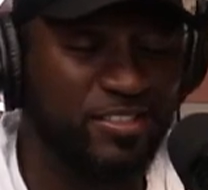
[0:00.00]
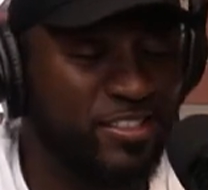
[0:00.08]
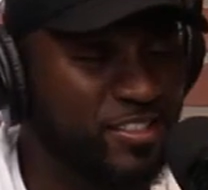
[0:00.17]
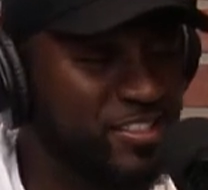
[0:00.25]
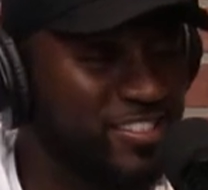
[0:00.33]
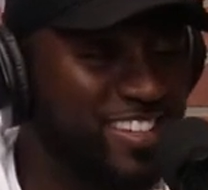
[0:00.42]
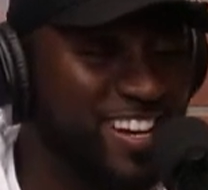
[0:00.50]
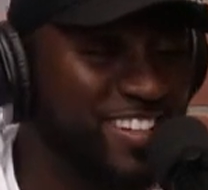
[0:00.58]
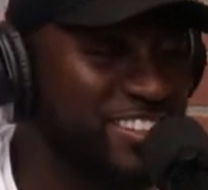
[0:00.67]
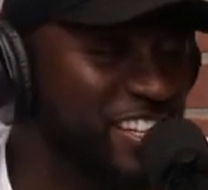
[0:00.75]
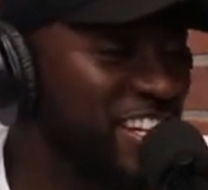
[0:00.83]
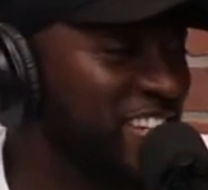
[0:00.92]
just kind
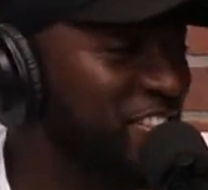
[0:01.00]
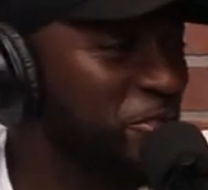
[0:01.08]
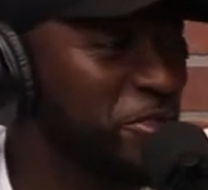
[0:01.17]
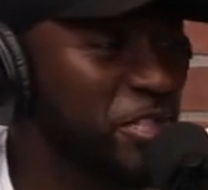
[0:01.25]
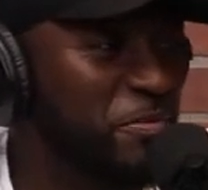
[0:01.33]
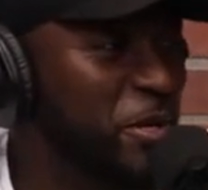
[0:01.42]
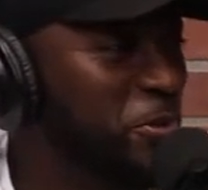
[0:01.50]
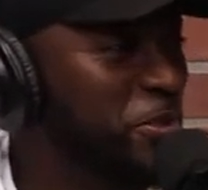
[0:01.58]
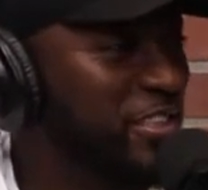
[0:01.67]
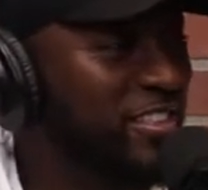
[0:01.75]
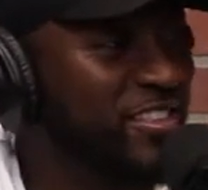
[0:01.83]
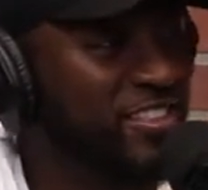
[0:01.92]
of take us through the
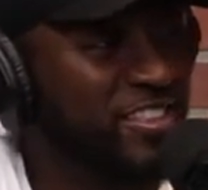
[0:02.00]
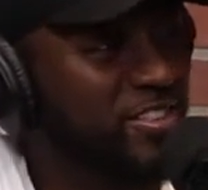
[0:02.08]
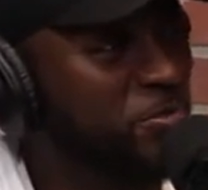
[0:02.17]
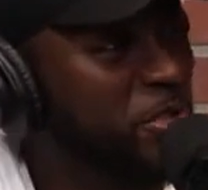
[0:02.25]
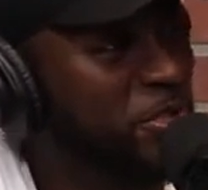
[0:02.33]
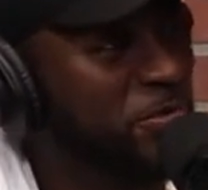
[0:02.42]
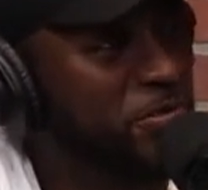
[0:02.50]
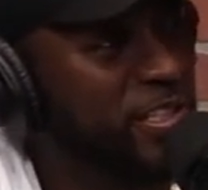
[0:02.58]
emotions and what you felt.